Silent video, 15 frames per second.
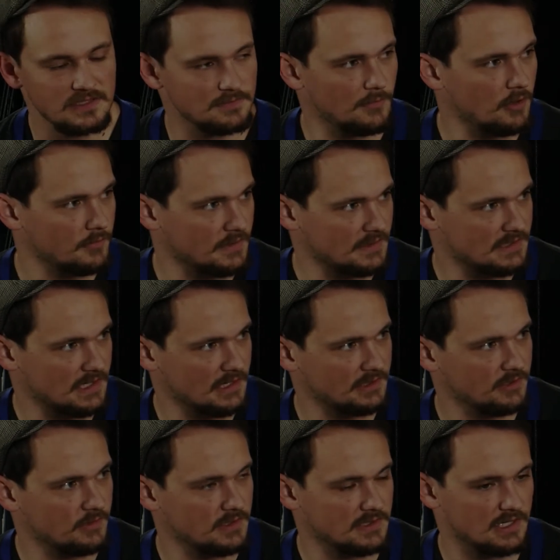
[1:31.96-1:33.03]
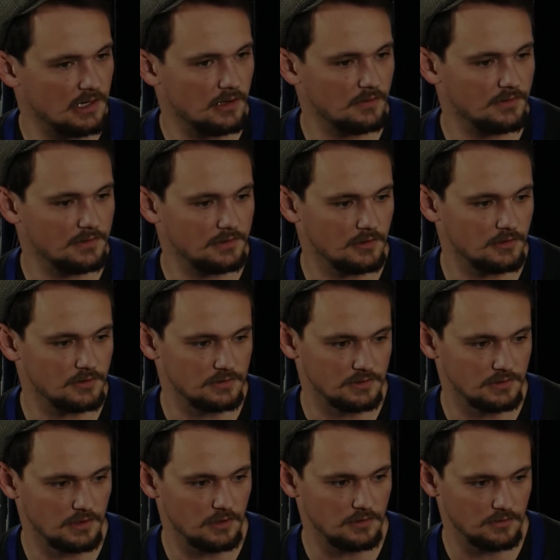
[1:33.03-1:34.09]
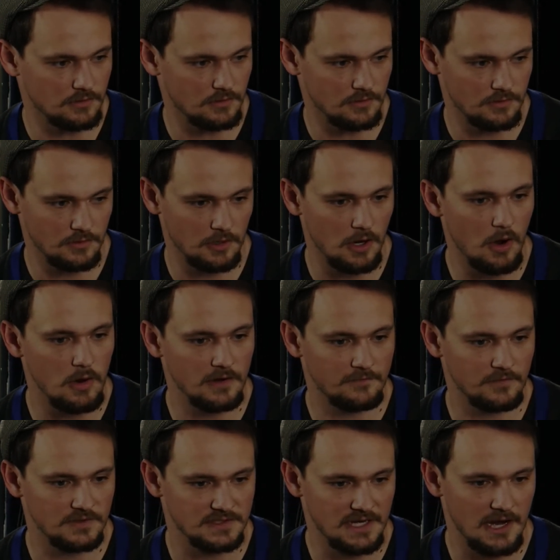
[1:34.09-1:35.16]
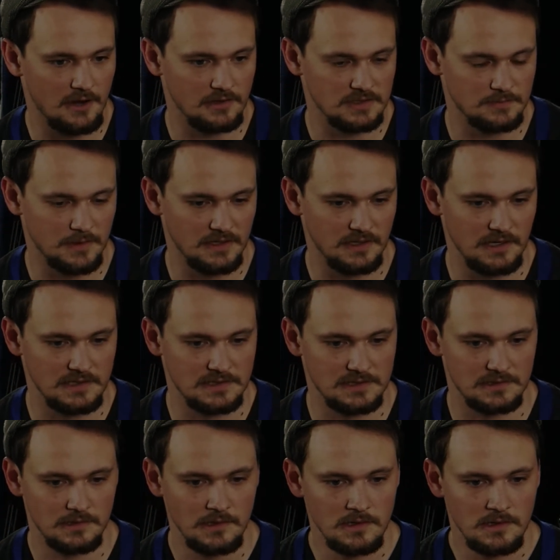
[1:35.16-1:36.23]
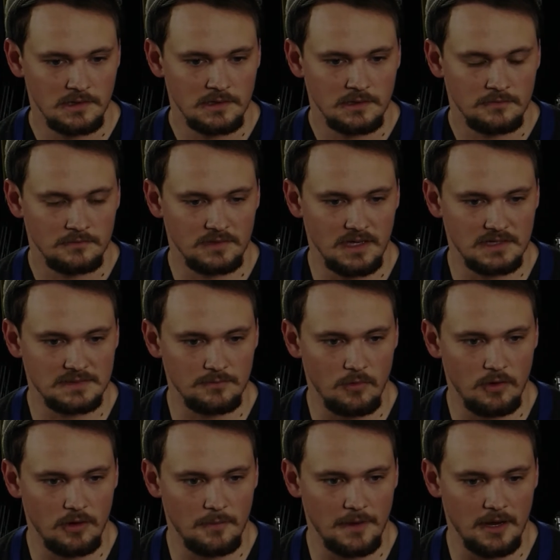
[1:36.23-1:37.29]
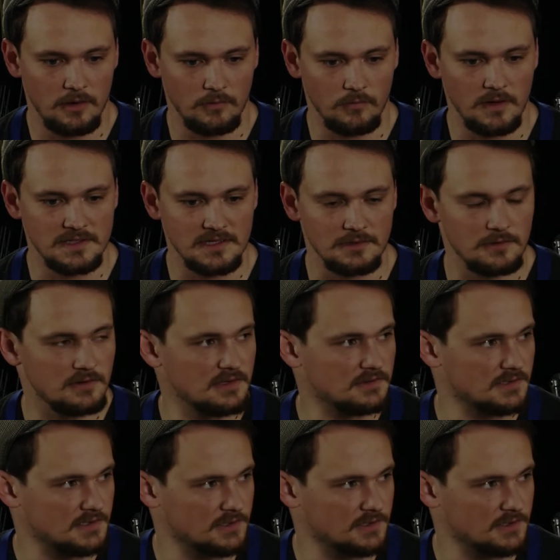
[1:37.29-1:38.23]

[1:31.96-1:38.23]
its moments, and you can tell that they're going for scares, but it's more about what's underneath the